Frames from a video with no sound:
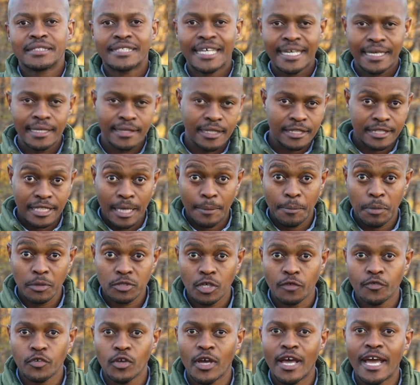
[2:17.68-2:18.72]
Taking the
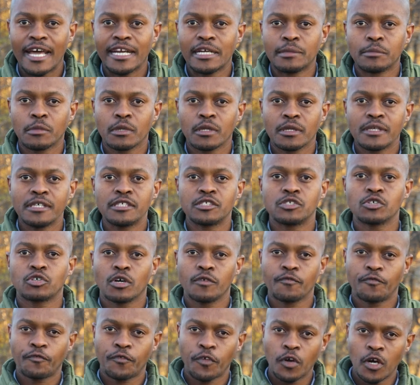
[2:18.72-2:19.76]
temperature of your animal is to
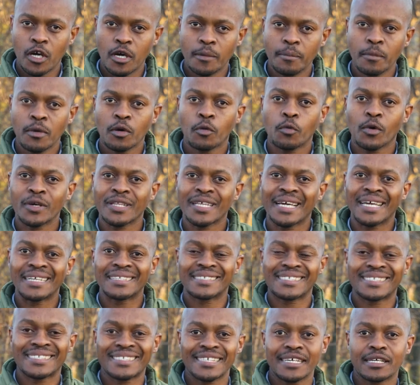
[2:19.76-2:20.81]
confirm whether
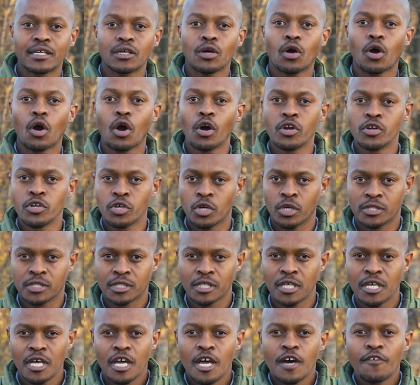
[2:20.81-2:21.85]
it's sick or
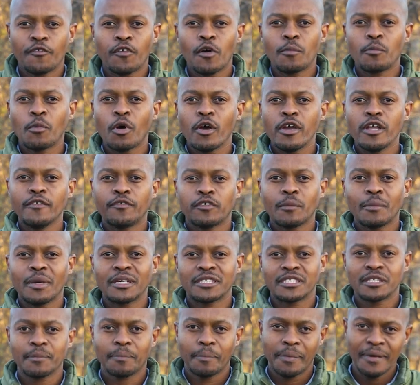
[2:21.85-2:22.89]
not. For more
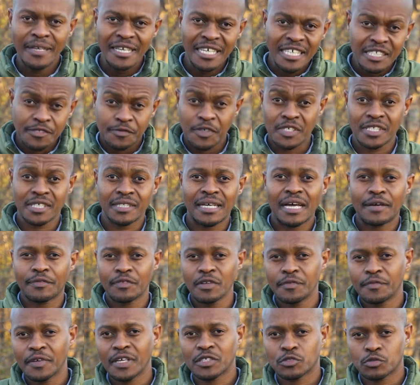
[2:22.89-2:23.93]
information, please visit
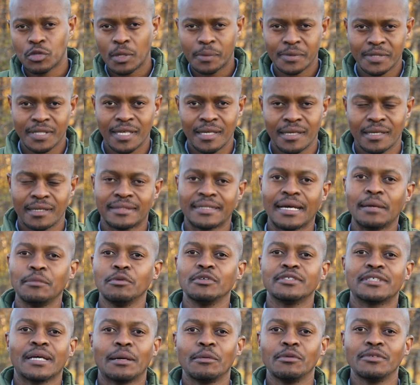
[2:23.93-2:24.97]
AfriVet's website at
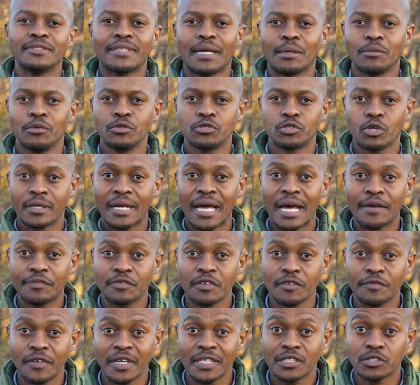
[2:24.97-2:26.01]

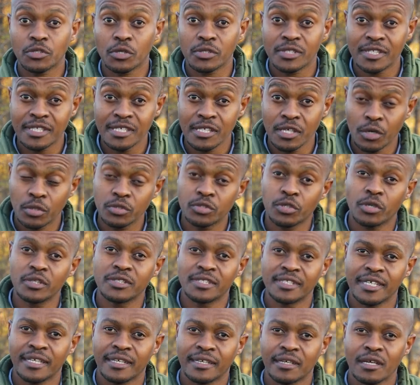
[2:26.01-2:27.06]

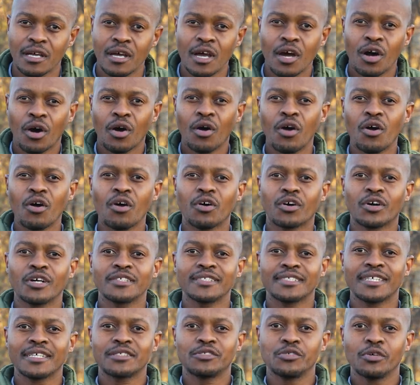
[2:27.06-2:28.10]
www.afrivet.co.za or
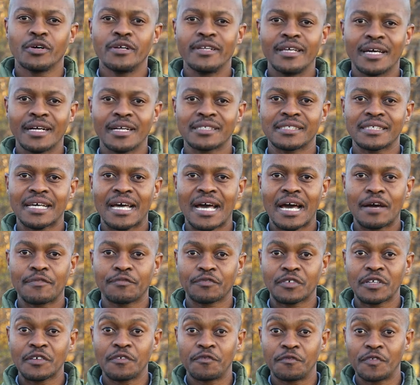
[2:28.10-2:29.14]
contact your nearest
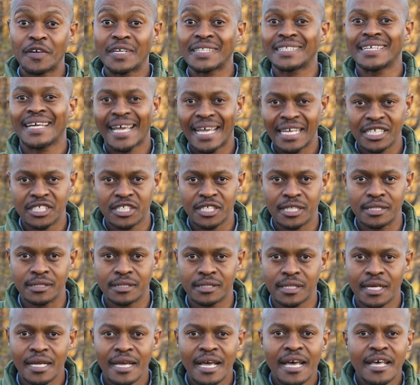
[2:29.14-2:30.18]
AfriVet
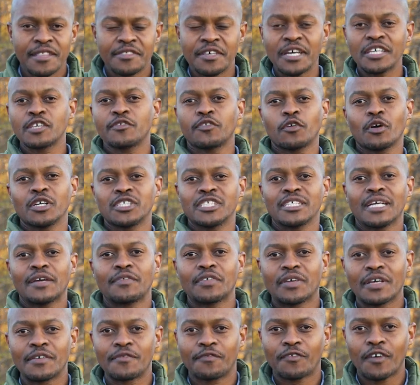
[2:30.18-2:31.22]
agent. Thank you for watching
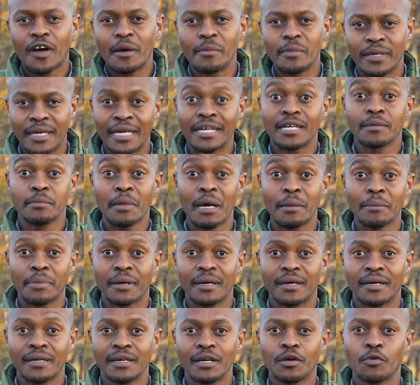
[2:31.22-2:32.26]
African Farming and
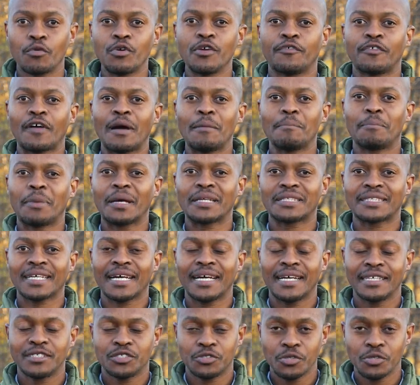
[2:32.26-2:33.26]
remember, we farm better